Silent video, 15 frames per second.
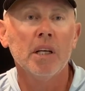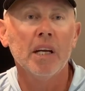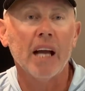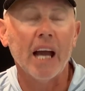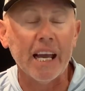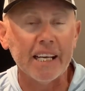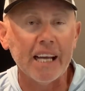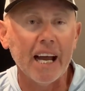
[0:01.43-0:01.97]

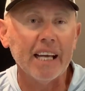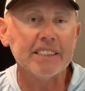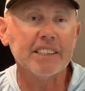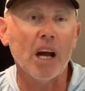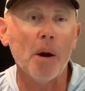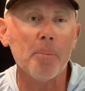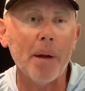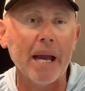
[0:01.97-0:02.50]
Hey guys,
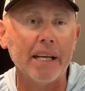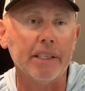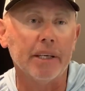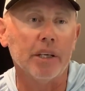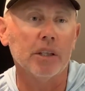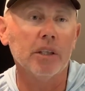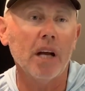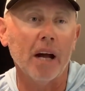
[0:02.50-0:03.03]
Scott Patton
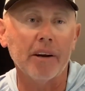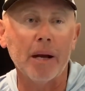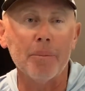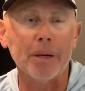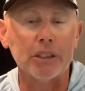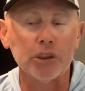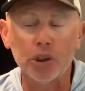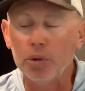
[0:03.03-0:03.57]
here. I got my
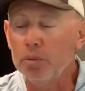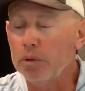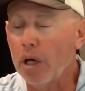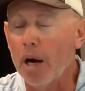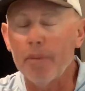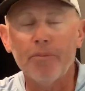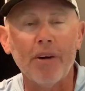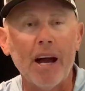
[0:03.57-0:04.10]
June
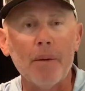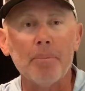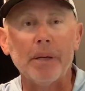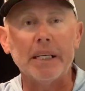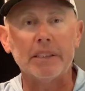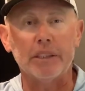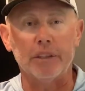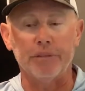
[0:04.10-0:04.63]
top 5
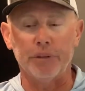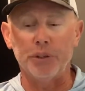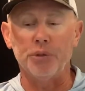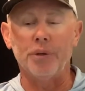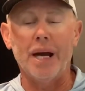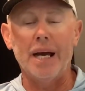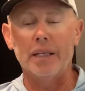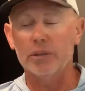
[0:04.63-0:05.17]
picks here for you
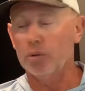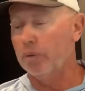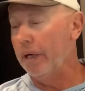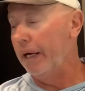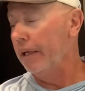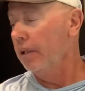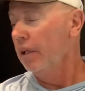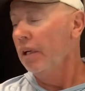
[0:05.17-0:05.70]
guys,
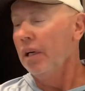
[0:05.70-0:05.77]
okay?